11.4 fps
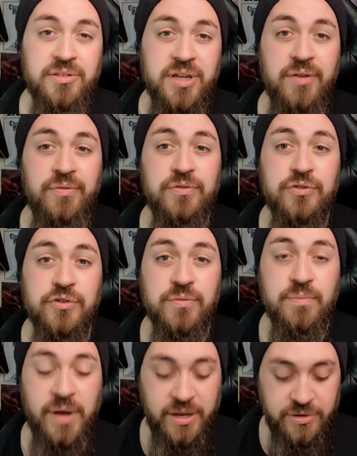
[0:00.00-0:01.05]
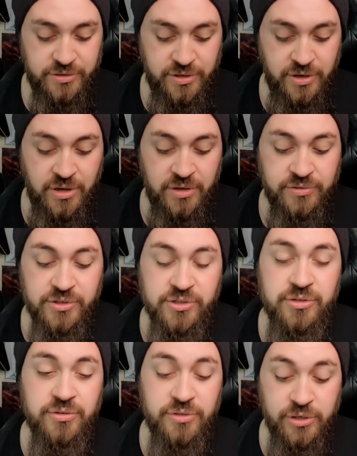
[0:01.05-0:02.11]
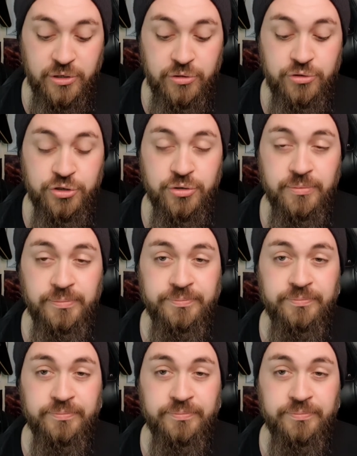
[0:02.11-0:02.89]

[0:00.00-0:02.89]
death doom band Delusion.